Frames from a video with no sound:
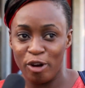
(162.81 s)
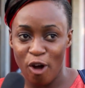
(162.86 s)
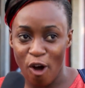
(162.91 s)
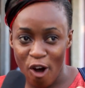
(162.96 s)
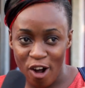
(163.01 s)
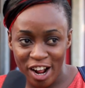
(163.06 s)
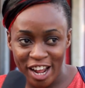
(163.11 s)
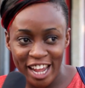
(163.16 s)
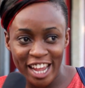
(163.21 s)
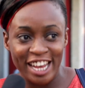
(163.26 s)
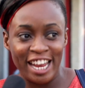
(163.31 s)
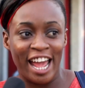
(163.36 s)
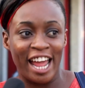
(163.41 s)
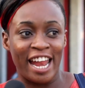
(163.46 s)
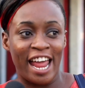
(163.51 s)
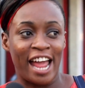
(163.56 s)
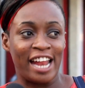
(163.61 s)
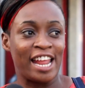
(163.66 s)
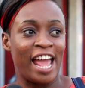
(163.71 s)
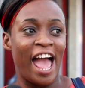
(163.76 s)
But hugging
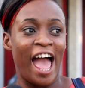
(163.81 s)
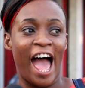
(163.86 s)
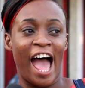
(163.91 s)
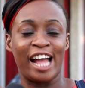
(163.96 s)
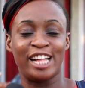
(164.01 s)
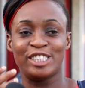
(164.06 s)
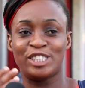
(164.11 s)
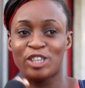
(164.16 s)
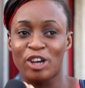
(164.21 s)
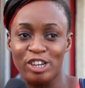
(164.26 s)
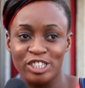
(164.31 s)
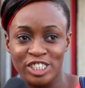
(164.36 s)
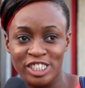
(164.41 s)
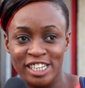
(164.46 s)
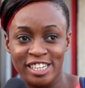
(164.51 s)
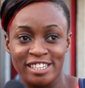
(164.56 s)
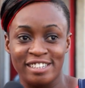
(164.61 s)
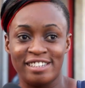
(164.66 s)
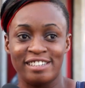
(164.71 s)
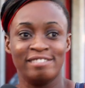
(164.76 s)
and
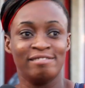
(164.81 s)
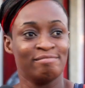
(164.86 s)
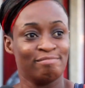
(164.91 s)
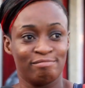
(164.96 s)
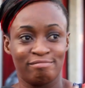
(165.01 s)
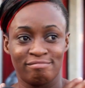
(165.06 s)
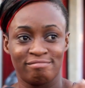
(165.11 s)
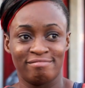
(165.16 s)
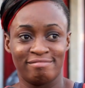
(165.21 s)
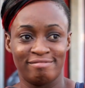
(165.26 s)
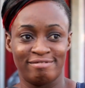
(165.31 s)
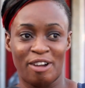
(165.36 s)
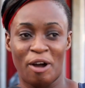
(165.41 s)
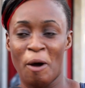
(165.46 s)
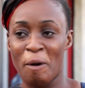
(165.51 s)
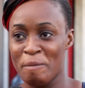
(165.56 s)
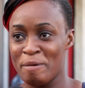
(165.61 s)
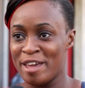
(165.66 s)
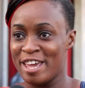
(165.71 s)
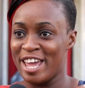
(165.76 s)
touching
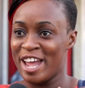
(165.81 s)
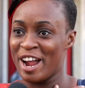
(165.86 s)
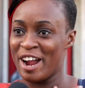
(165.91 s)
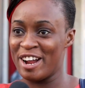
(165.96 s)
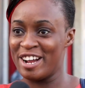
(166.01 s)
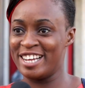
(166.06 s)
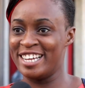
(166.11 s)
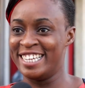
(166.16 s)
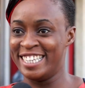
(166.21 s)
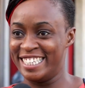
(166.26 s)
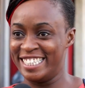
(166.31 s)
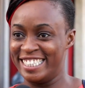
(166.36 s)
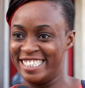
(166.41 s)
up here,